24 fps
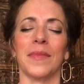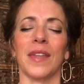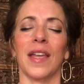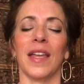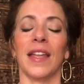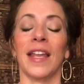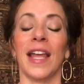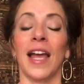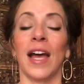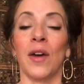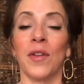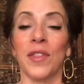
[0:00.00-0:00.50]

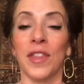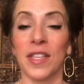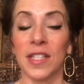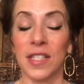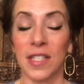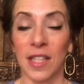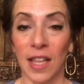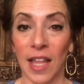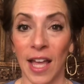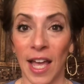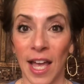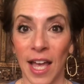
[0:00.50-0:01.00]
Now this
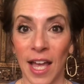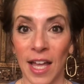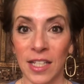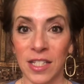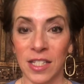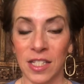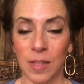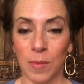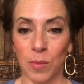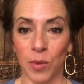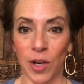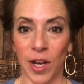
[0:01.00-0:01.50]

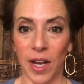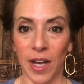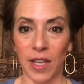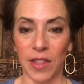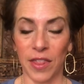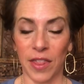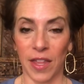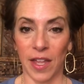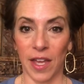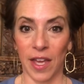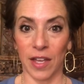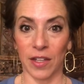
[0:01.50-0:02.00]
last breath
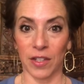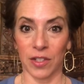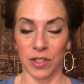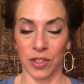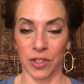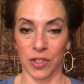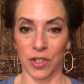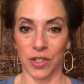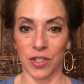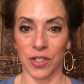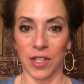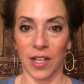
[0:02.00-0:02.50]

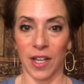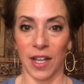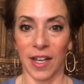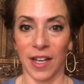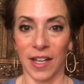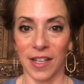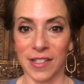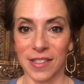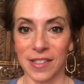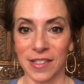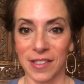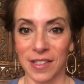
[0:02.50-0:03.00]

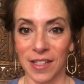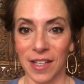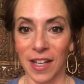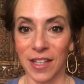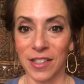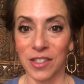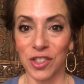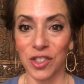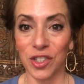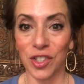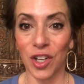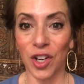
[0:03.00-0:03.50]
exercise.
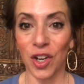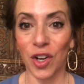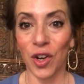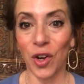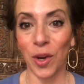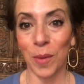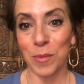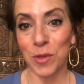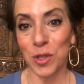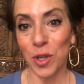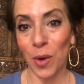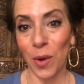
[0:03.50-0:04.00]

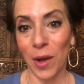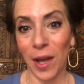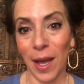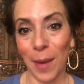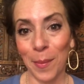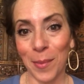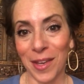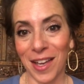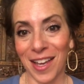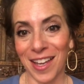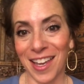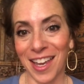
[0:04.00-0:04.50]
I'm so
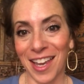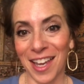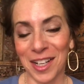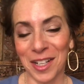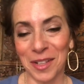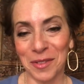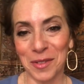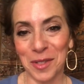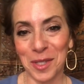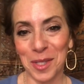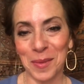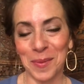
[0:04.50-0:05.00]
happy I can't
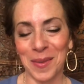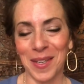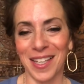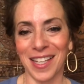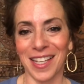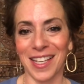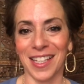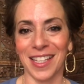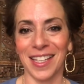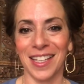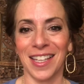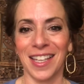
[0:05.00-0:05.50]
even speak.
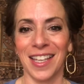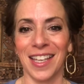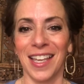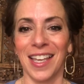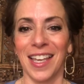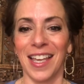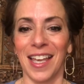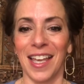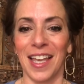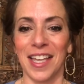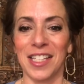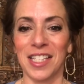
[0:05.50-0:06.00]

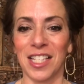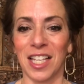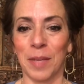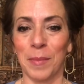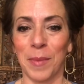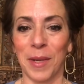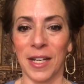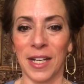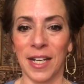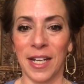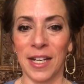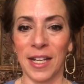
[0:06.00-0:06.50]
It's going to
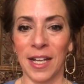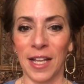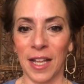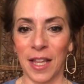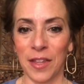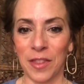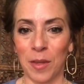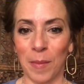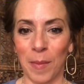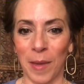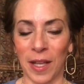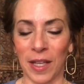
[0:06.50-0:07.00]
be an inhale at
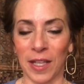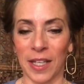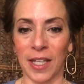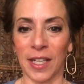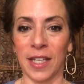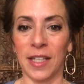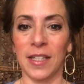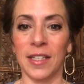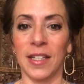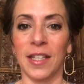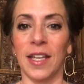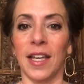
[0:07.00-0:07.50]
the belly,
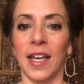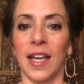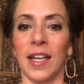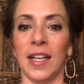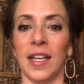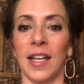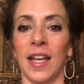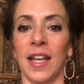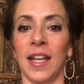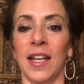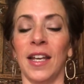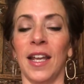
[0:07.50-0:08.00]
an
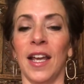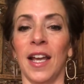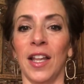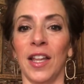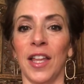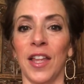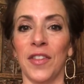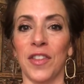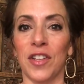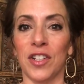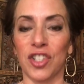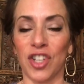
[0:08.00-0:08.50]
inhale
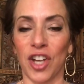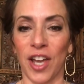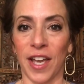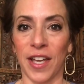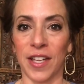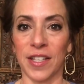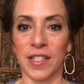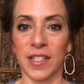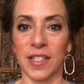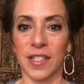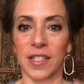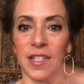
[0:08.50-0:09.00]
at the
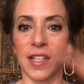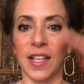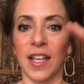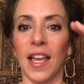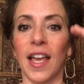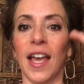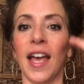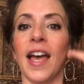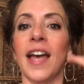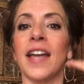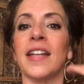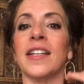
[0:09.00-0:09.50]
chest,
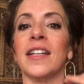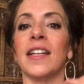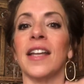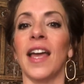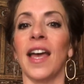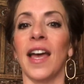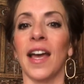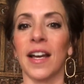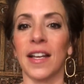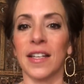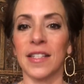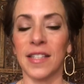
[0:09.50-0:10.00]
and an
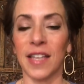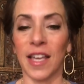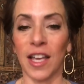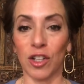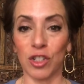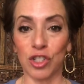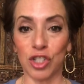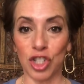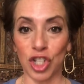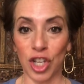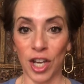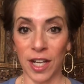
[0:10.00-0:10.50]
exhale
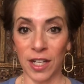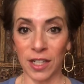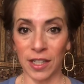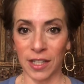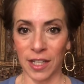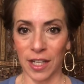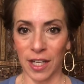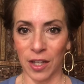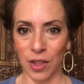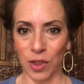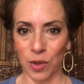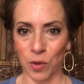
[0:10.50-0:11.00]

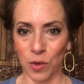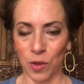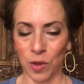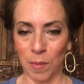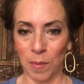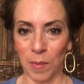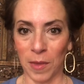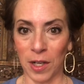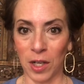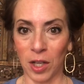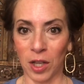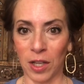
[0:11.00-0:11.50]
gently through the
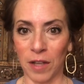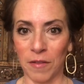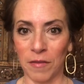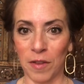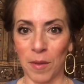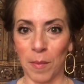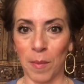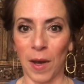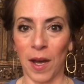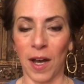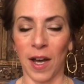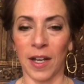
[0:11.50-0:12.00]
middle of the
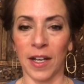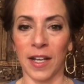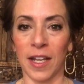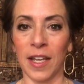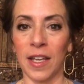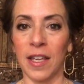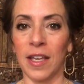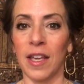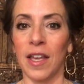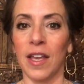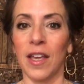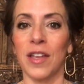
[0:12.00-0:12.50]

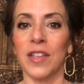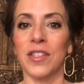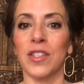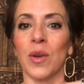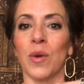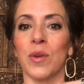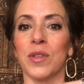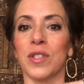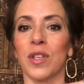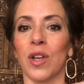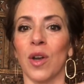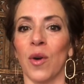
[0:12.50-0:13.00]
body. So
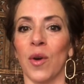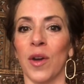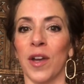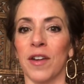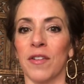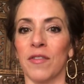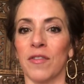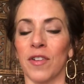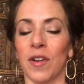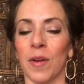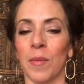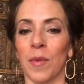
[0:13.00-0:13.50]
it's going
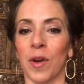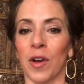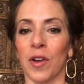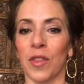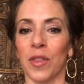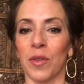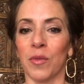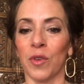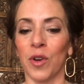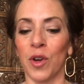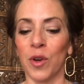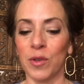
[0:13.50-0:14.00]
from our
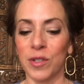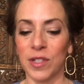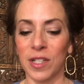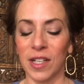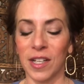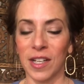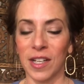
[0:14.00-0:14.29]
throat